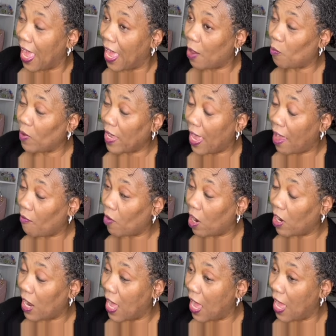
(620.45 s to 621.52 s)
And we have
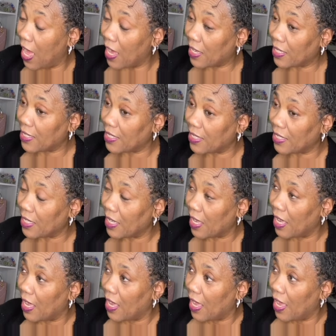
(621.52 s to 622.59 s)
our locks.
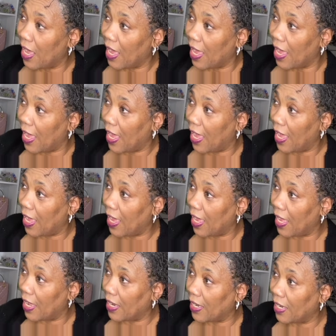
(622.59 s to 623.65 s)

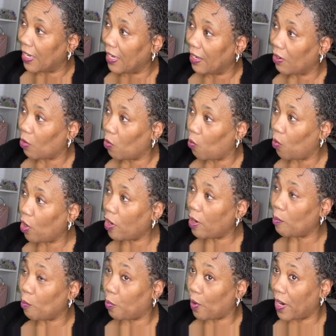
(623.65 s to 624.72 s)
And we're
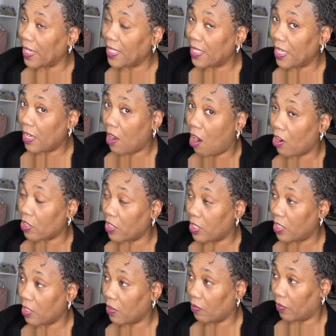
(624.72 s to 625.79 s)
embracing our
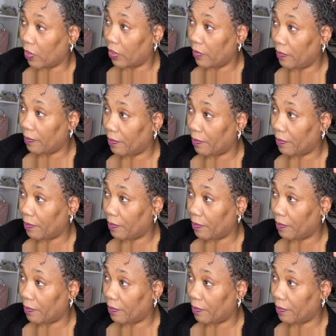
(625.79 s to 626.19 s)
silver.